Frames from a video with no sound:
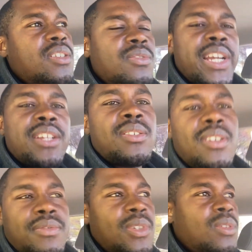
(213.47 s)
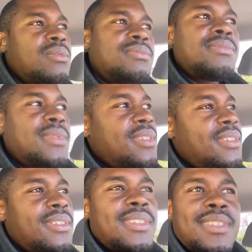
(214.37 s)
the radio off.
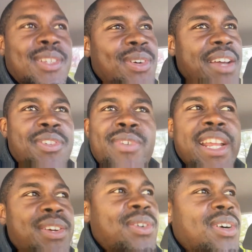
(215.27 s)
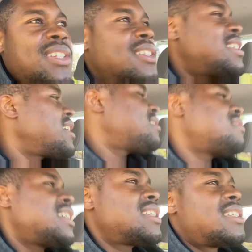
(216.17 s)
Don't have the radio on. Take it
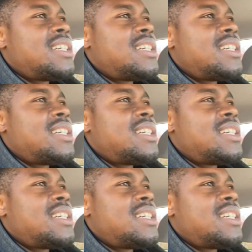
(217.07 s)
right.